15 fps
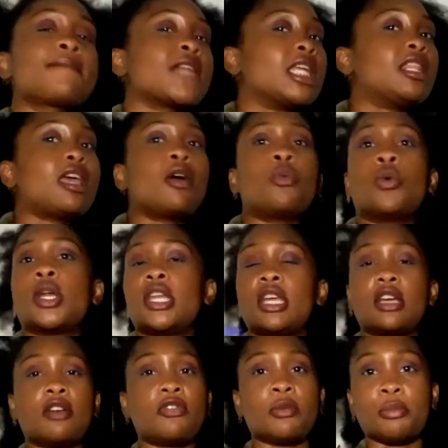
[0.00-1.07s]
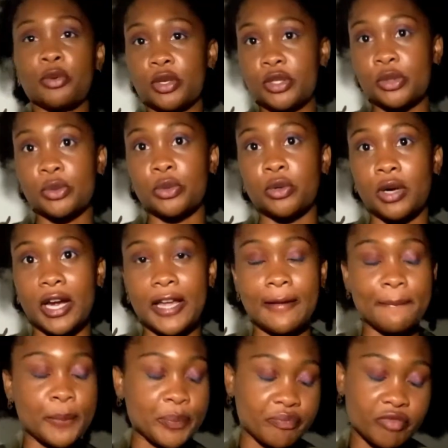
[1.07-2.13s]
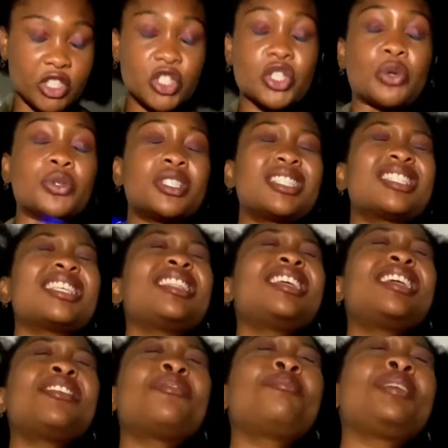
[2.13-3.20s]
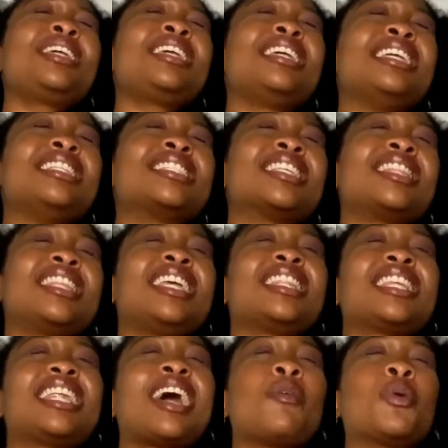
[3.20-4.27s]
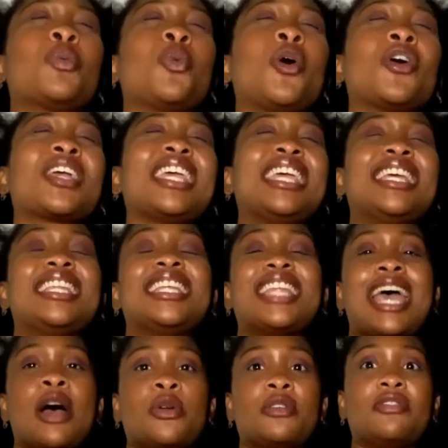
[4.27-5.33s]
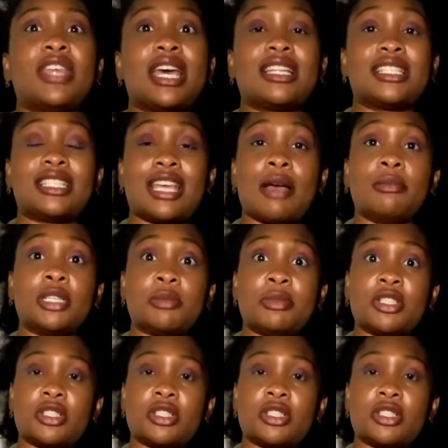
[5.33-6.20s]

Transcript: and that one nigga from preschool, right? So silly of me to think that I would walk in and out of that establishment